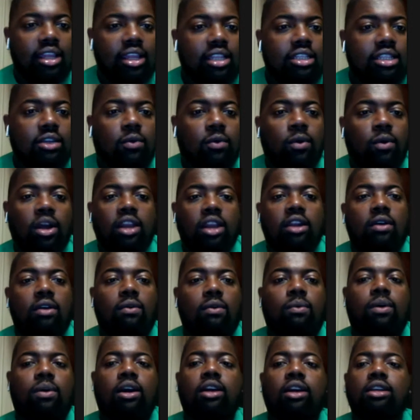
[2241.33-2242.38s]
One of the
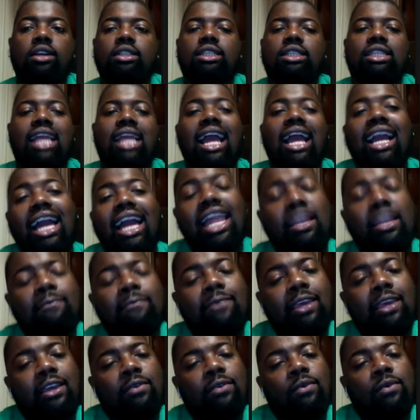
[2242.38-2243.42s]
worst. Damn. That got to
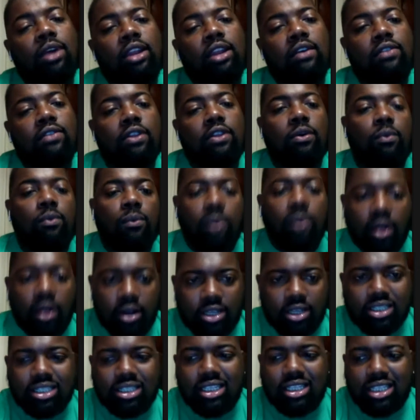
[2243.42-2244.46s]
be one of the
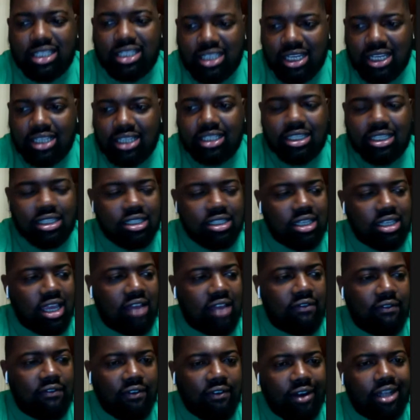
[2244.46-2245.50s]
worst decisions
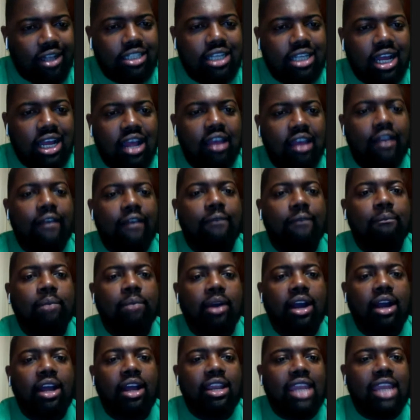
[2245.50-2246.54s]
in franchise.
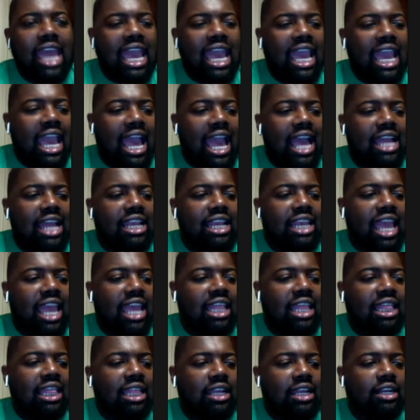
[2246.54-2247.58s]
Bruh,
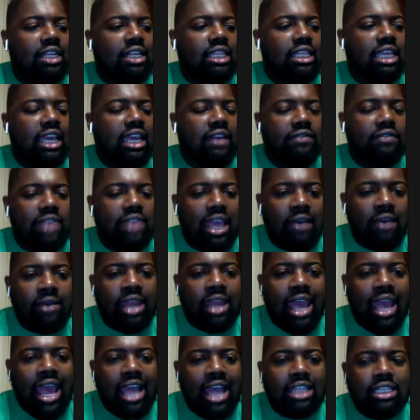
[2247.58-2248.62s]
they literally, if they
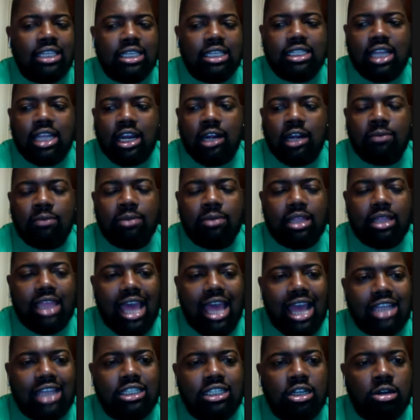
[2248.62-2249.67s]
would have had Justin Herbert
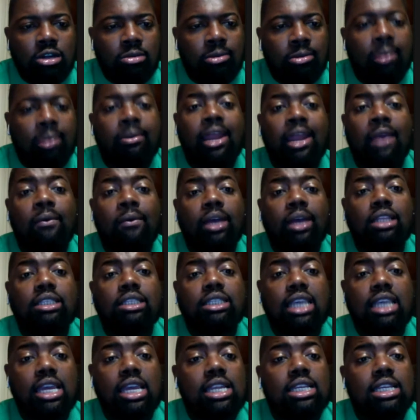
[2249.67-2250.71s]
last year, remember they went
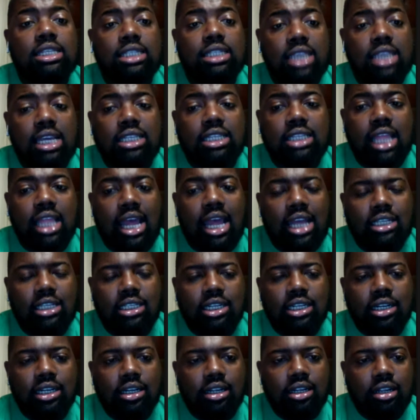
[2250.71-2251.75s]
10-6 last
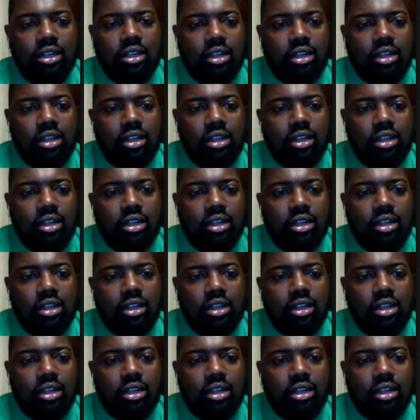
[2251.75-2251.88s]
year.